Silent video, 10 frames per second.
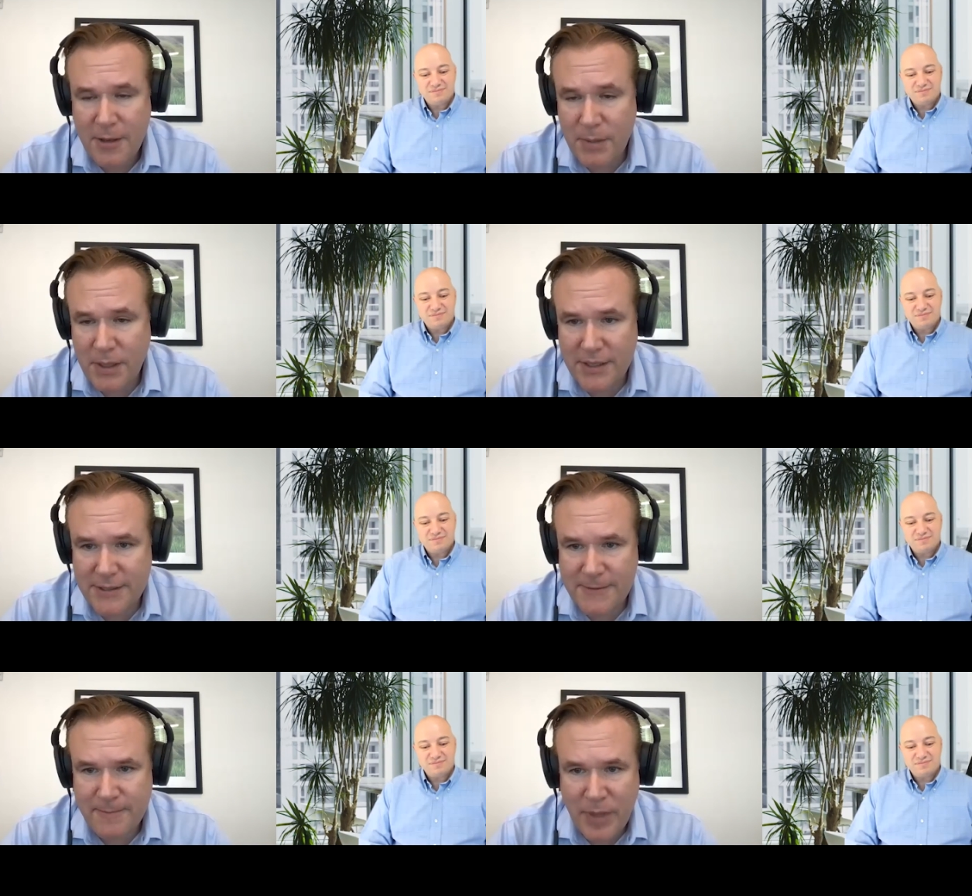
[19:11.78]

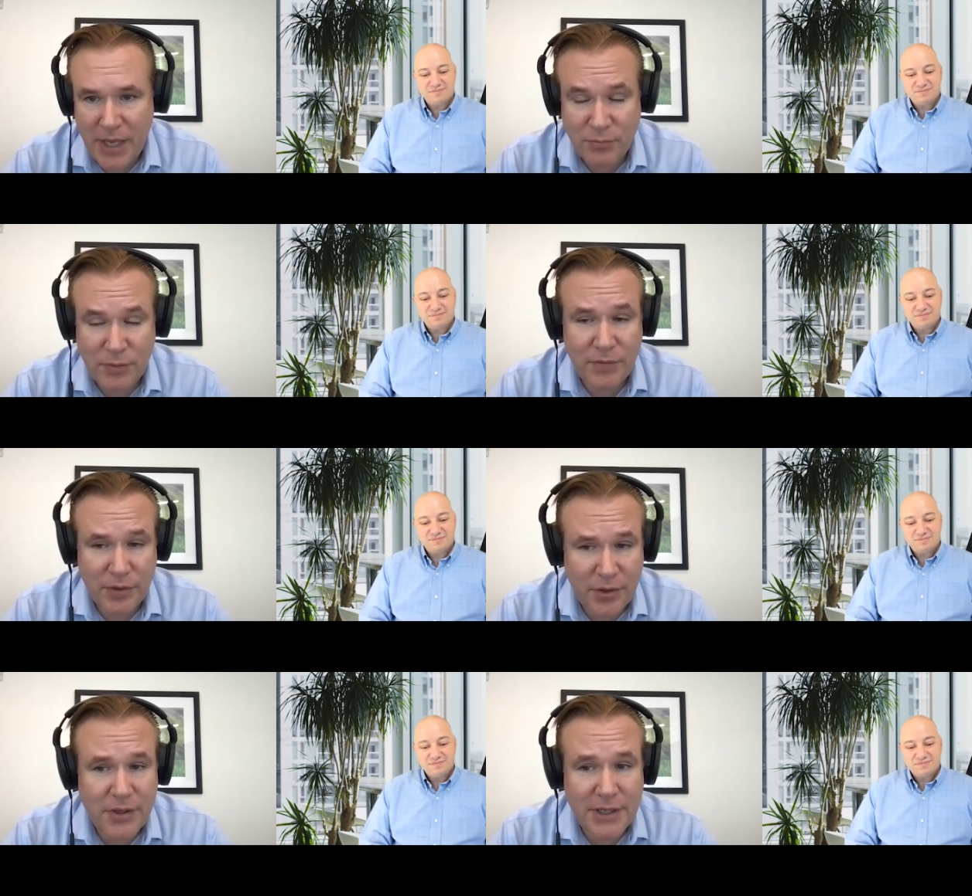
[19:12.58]
Speaker 1: Because as we've
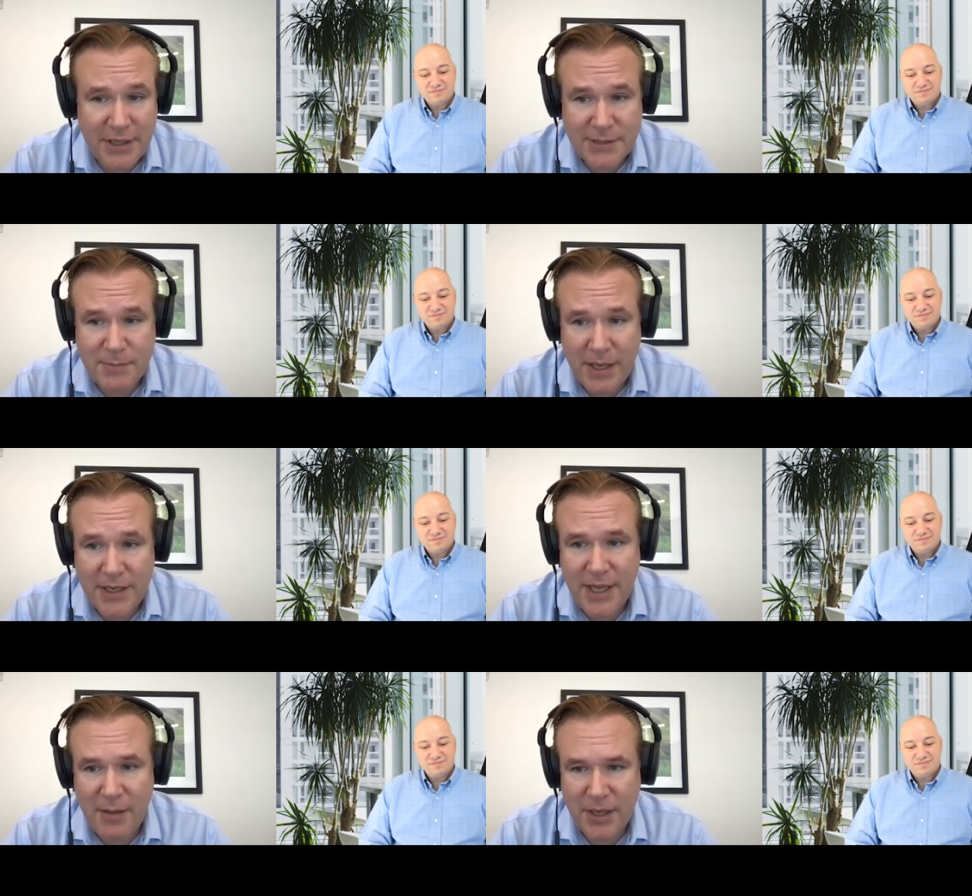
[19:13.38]
learned in this
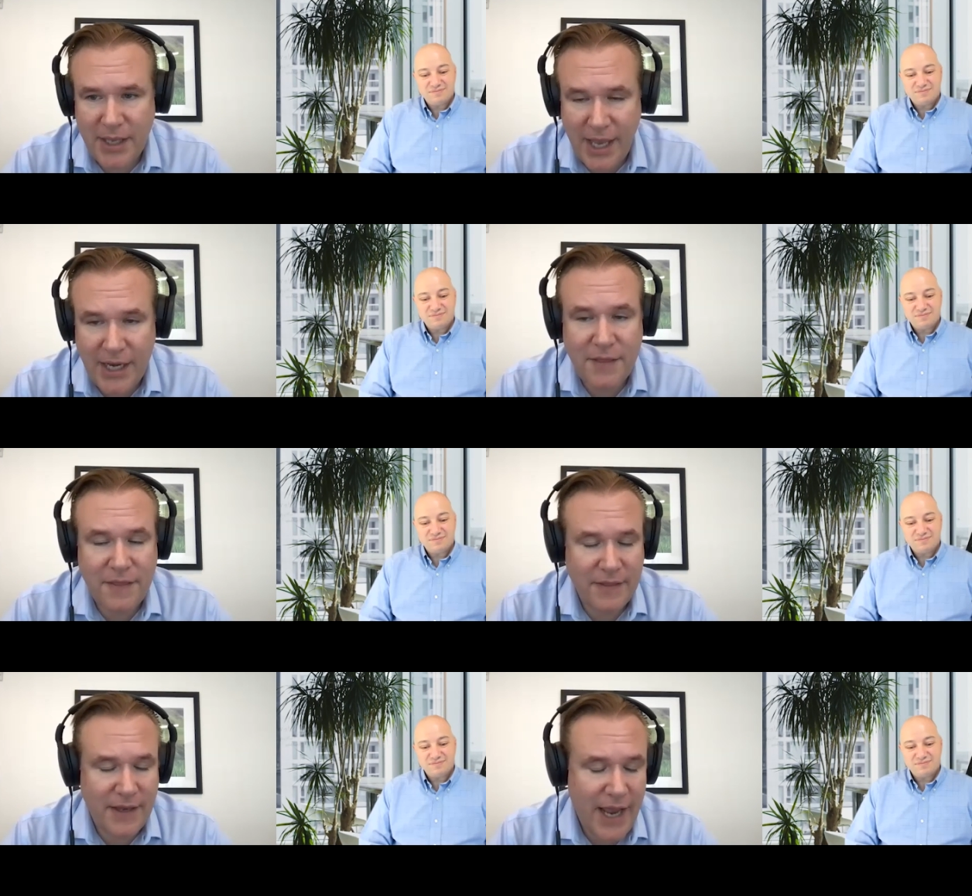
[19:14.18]
pandemic,
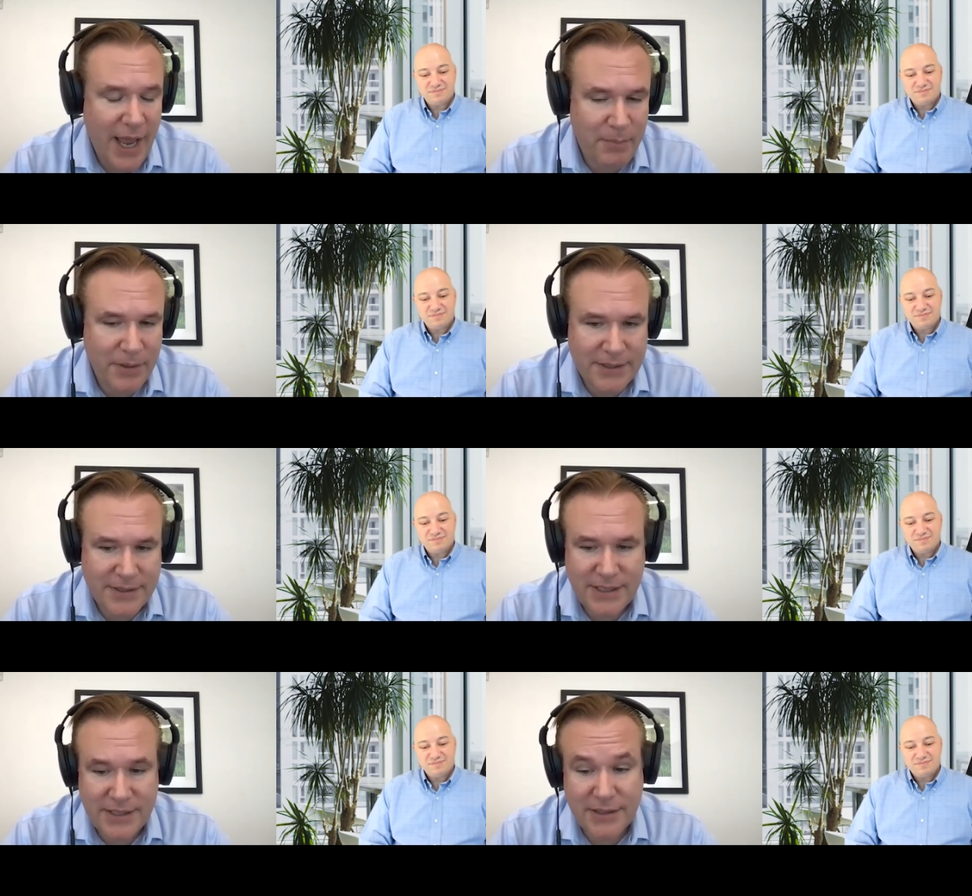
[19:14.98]
anything that
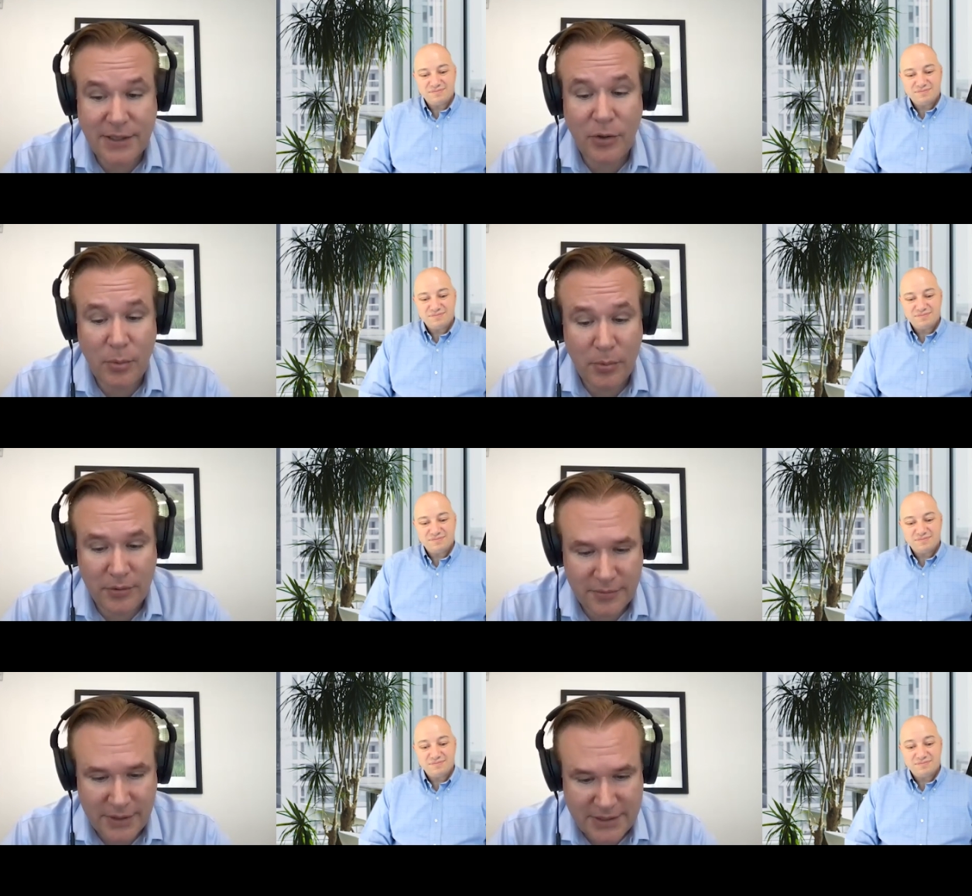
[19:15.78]
happens is
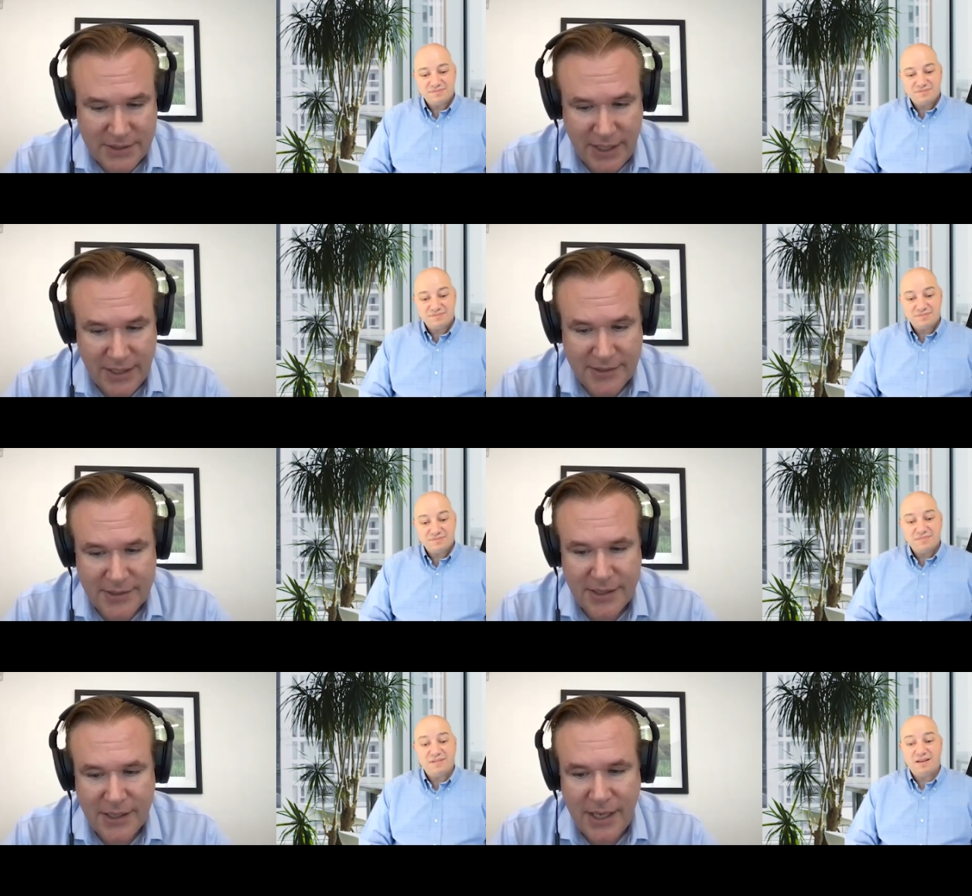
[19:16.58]
global these days.
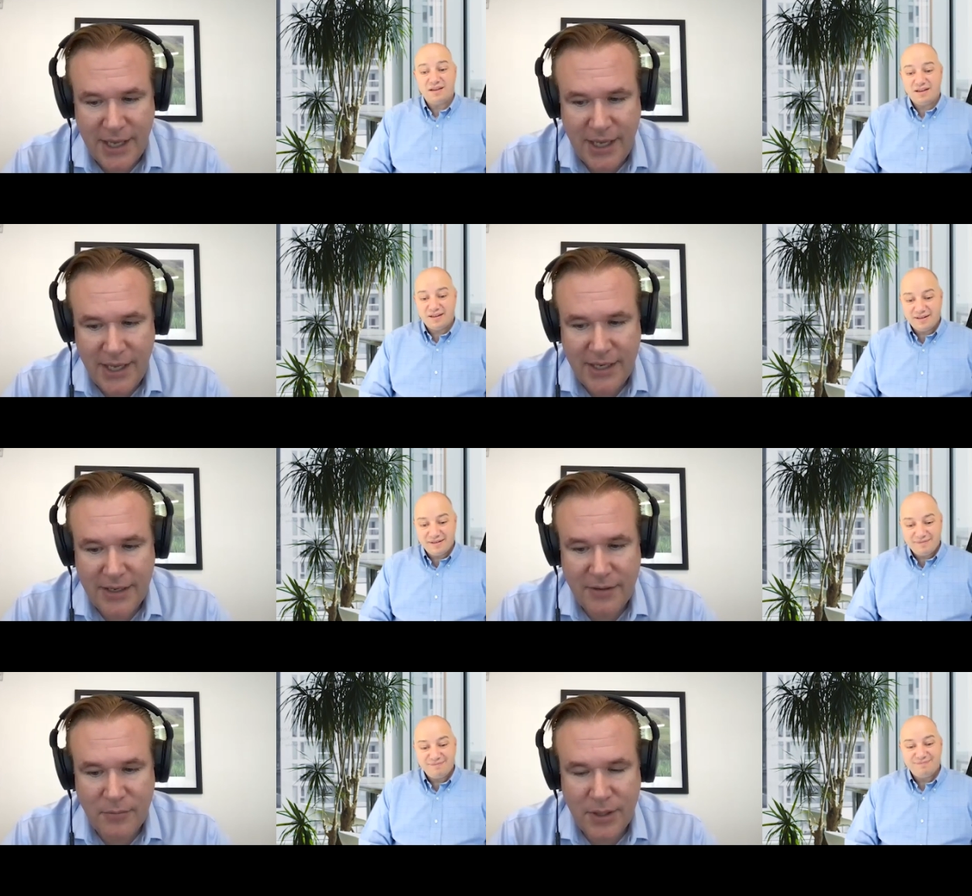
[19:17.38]

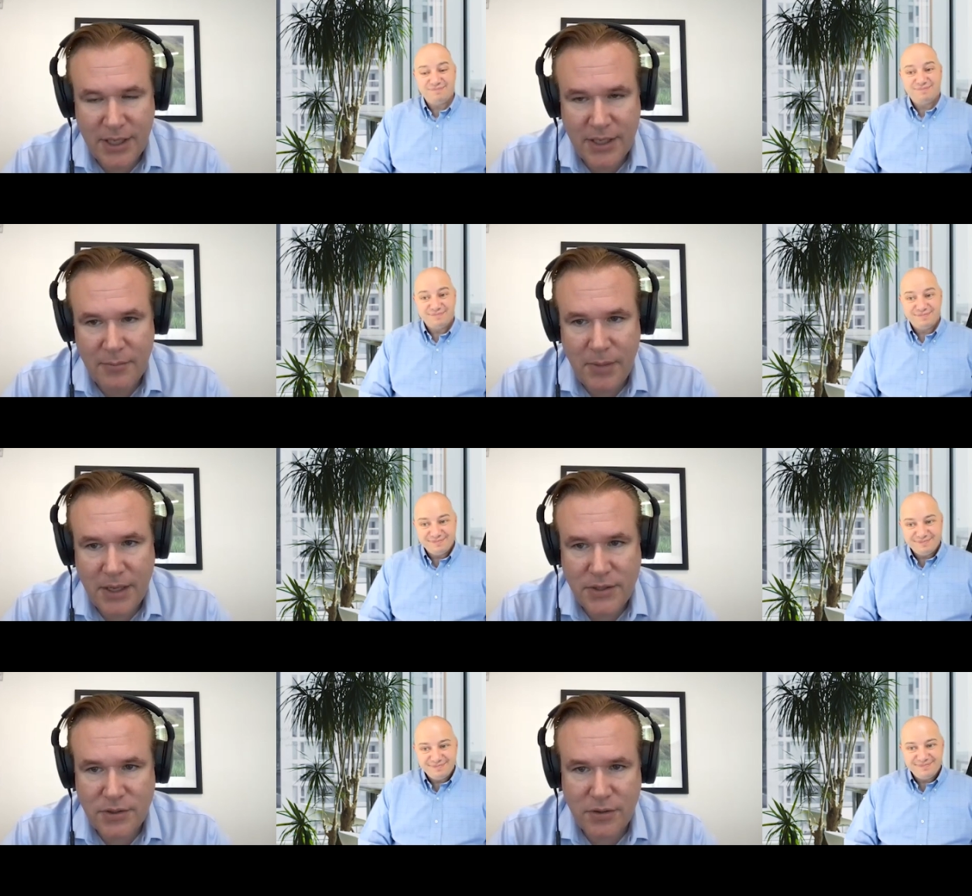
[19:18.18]
And we need to
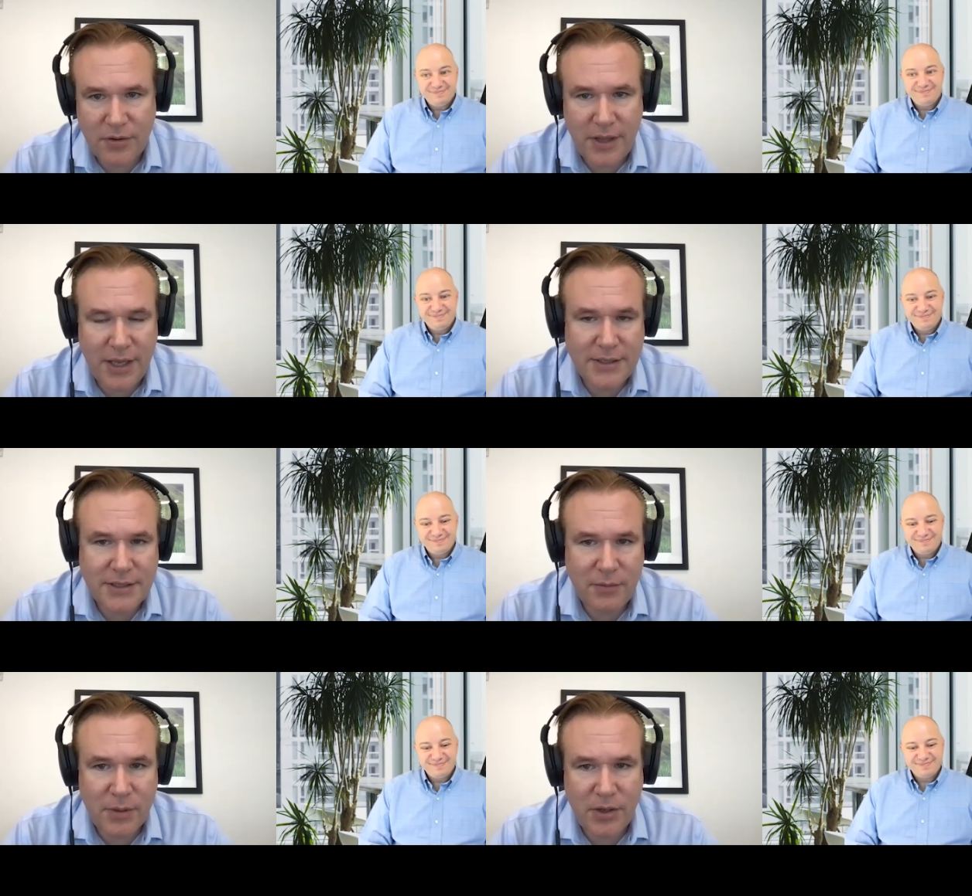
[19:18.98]
make sure that
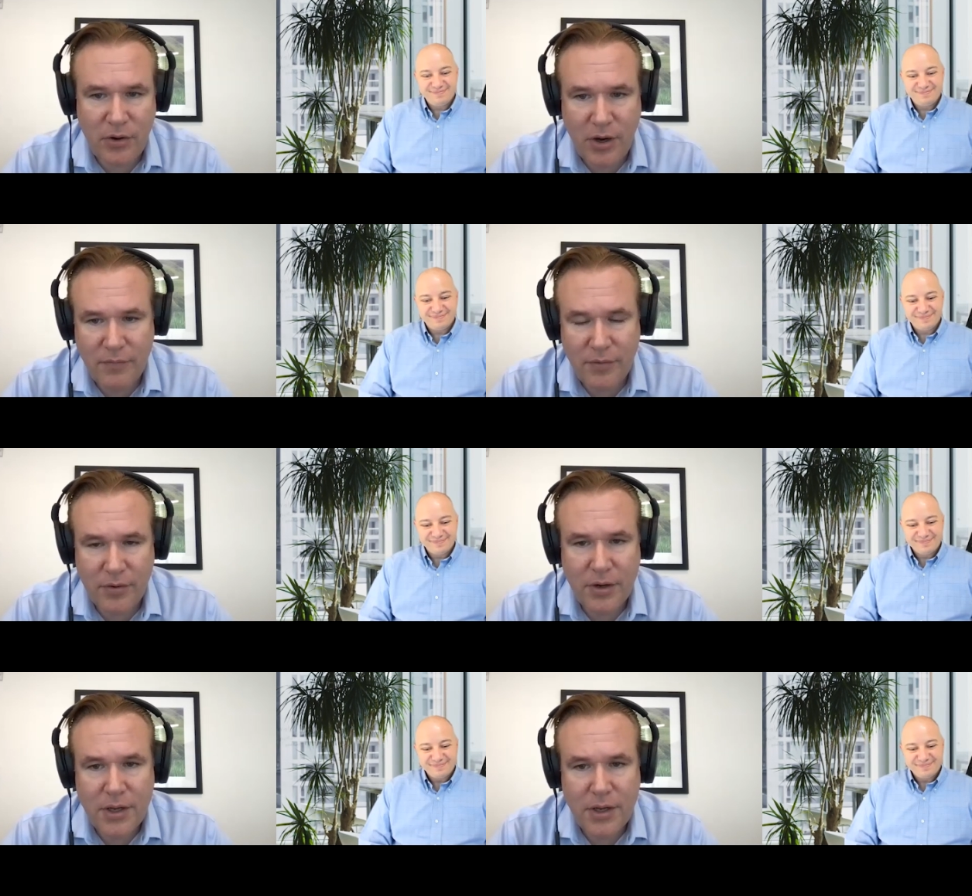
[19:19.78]
uh, we can offer